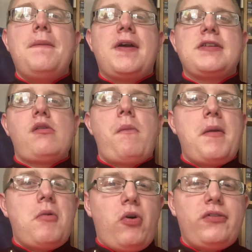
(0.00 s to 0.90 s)
because there will
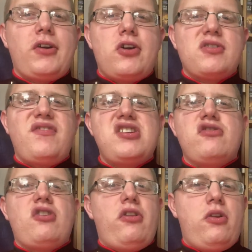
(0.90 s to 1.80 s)
be more Star Trek
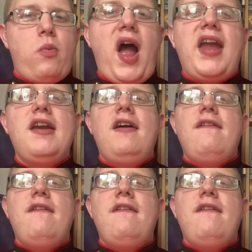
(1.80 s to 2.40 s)
videos on the way.